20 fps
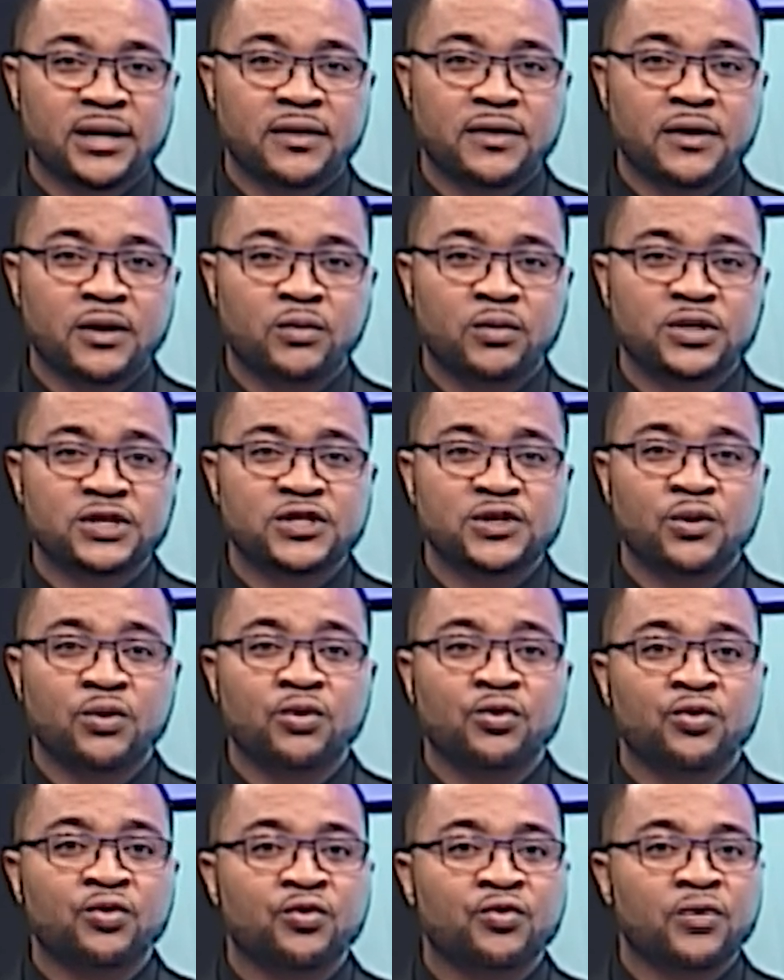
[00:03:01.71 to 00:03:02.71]
there was
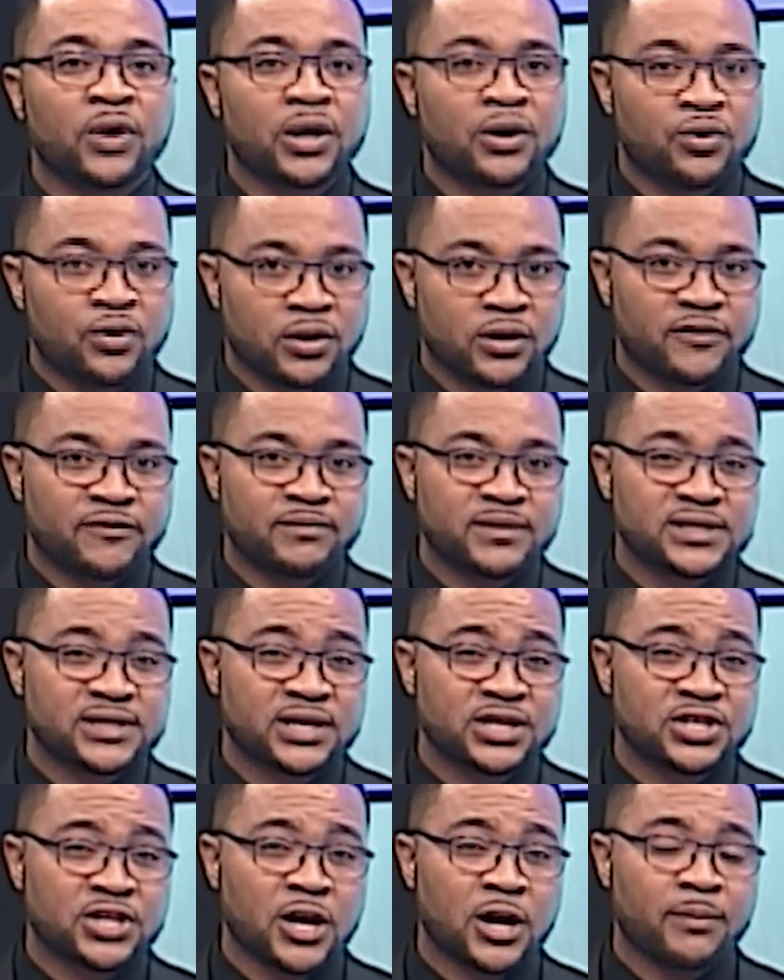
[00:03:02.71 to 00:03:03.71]
no record of
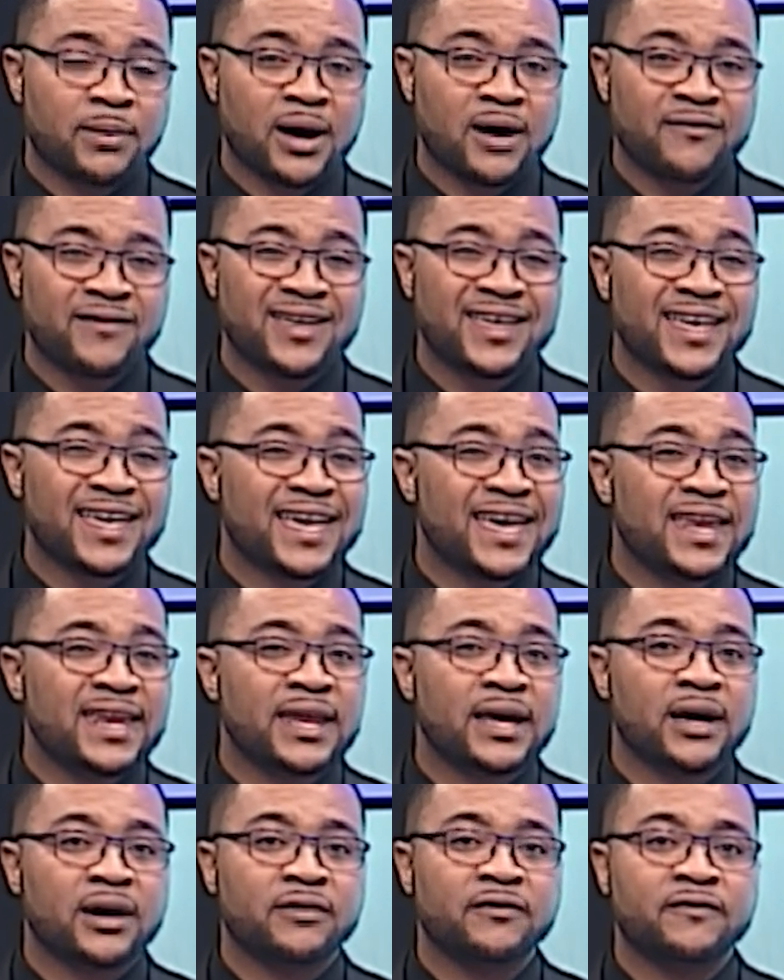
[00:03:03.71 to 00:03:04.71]
Mr. Sharpe having
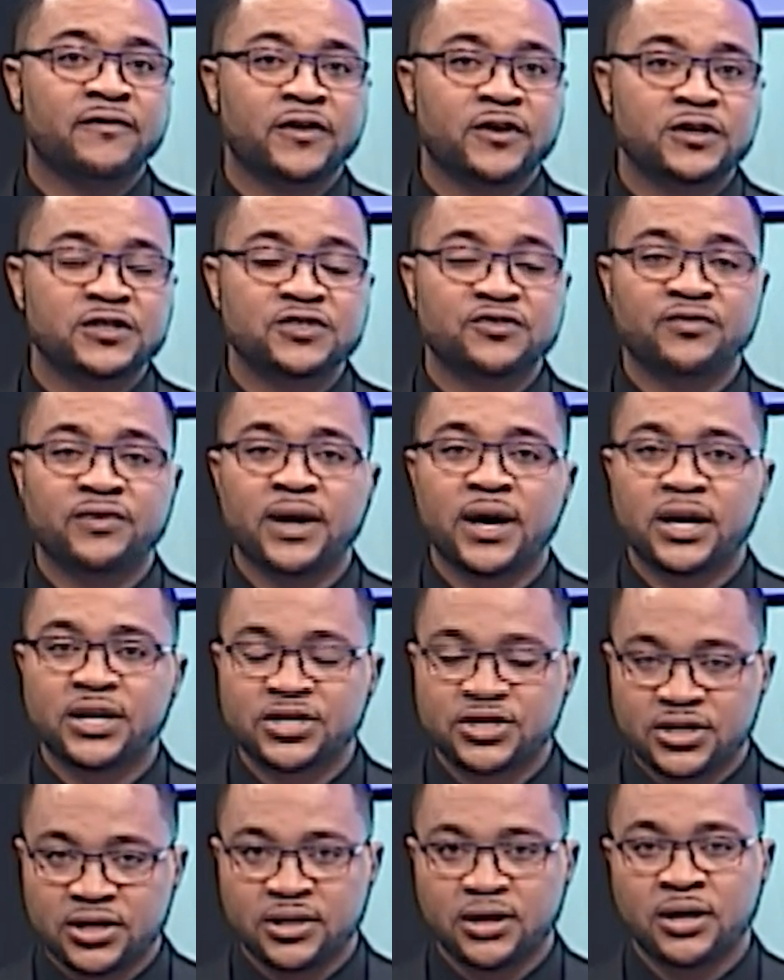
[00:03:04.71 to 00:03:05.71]
any adverse
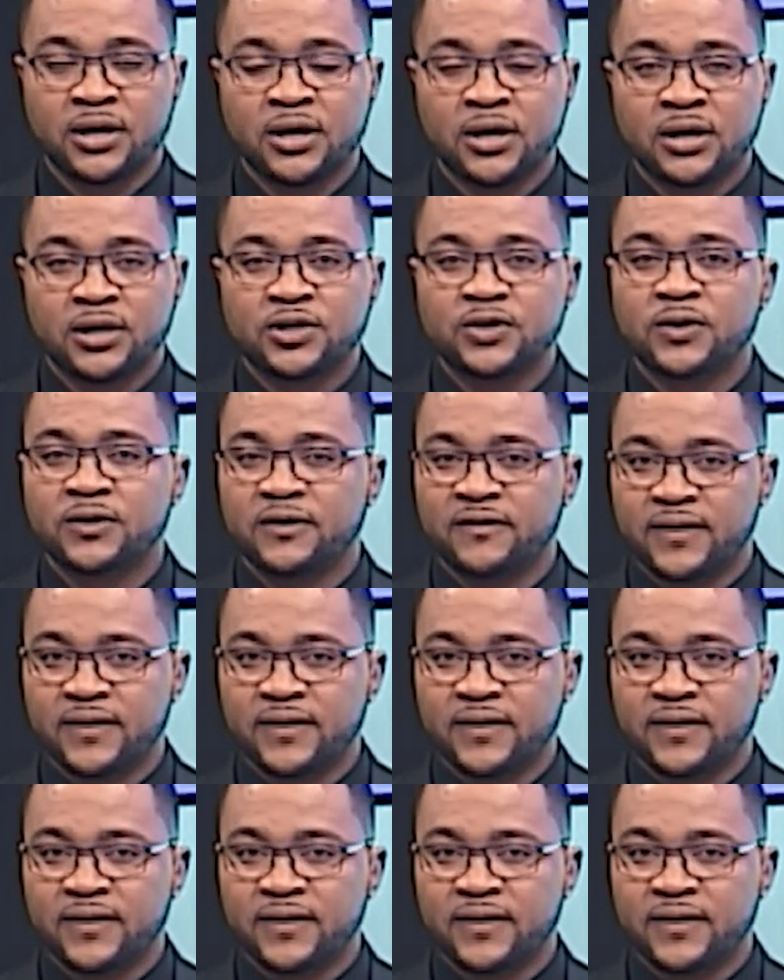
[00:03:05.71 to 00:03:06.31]
reaction to the